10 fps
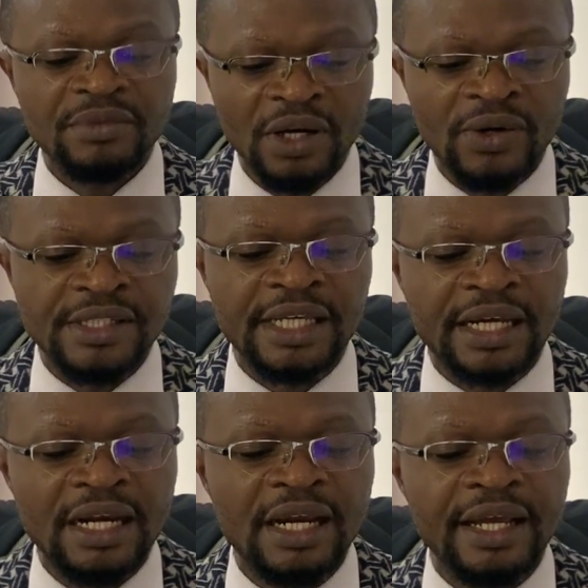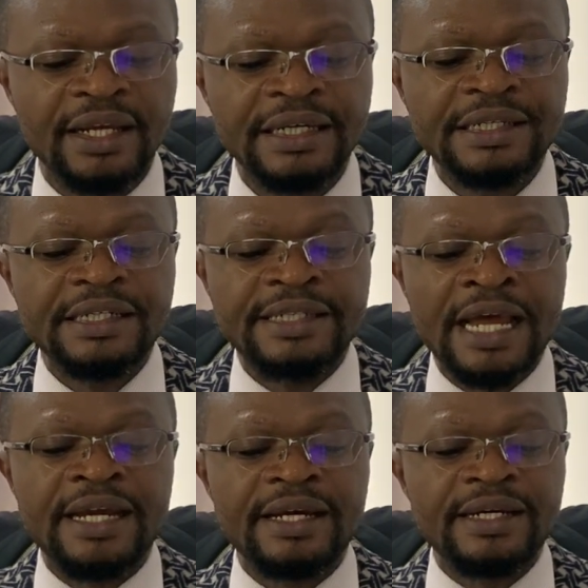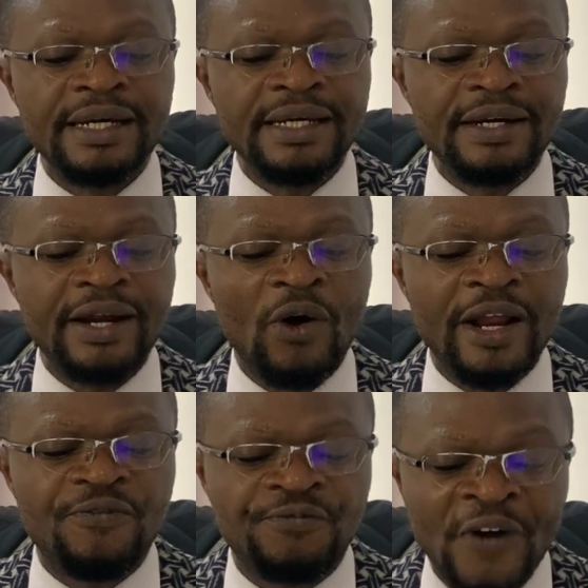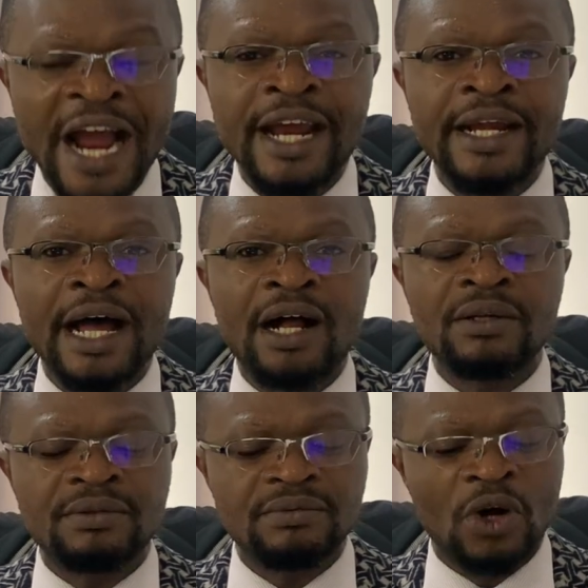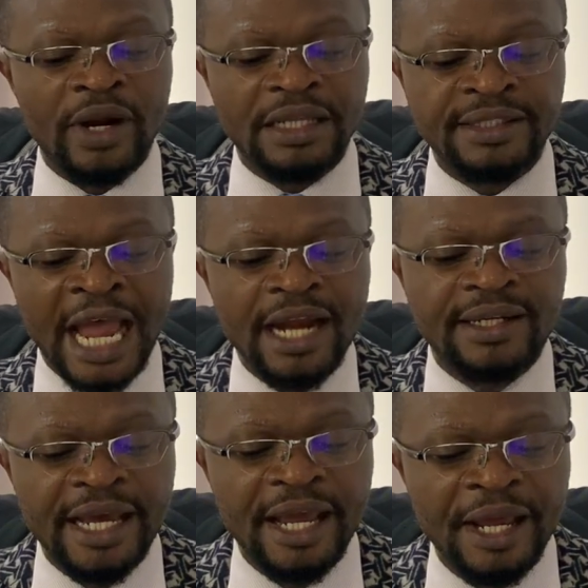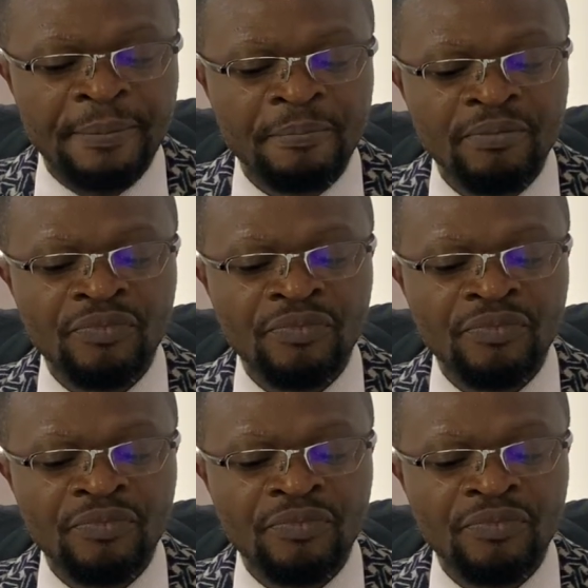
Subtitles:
on the second leg. Then on the final or the third game,